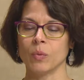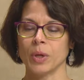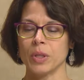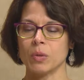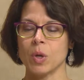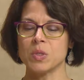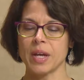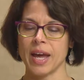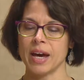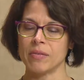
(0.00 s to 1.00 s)
one of the quotes
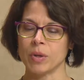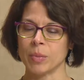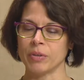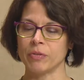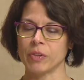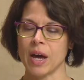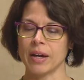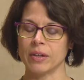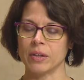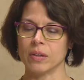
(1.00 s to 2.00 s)
I have on my
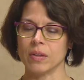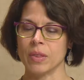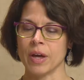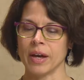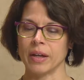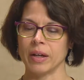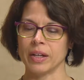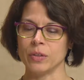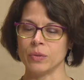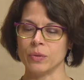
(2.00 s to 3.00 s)
flyer that
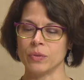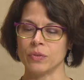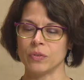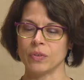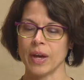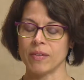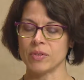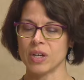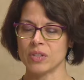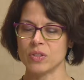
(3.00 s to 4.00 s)
I use to
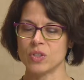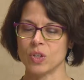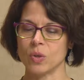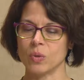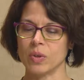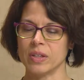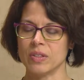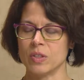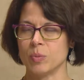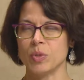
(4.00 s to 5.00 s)
advertise the show
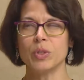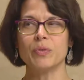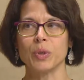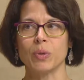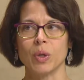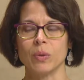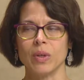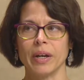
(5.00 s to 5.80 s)
is it's a beautiful quote,